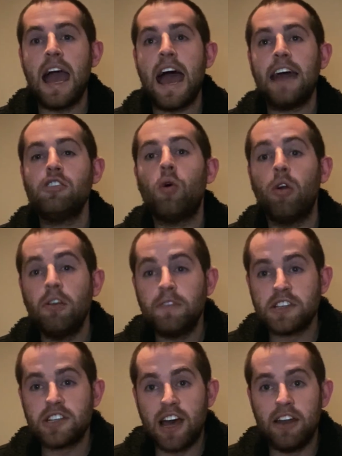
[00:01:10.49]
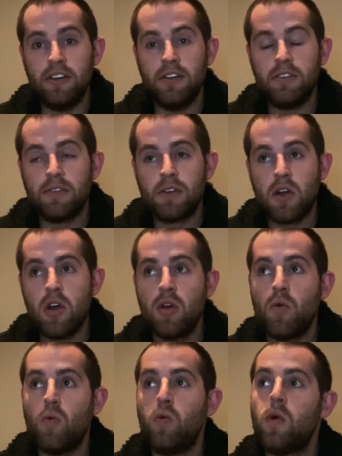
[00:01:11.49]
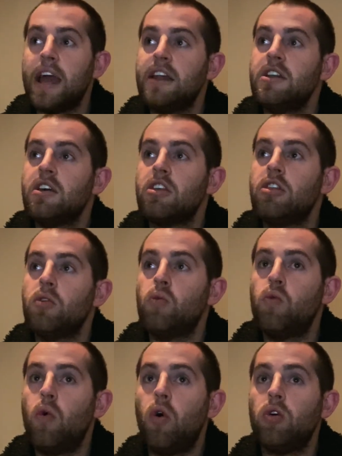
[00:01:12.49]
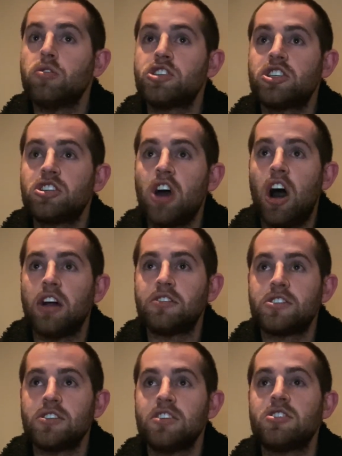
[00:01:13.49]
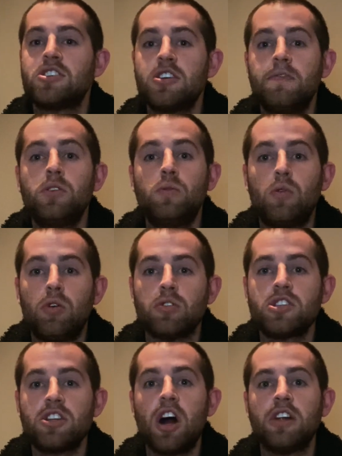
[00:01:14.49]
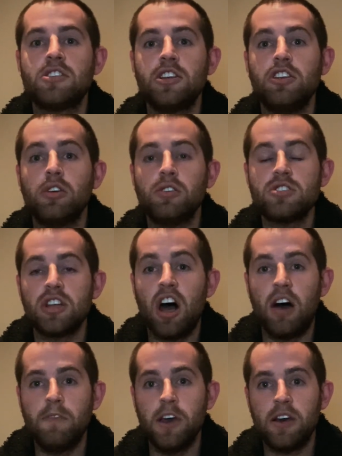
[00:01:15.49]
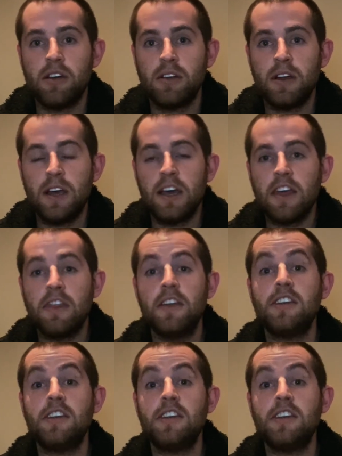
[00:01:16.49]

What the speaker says: And all of a sudden, when the war starts, the civil war starts in Yugoslavia, the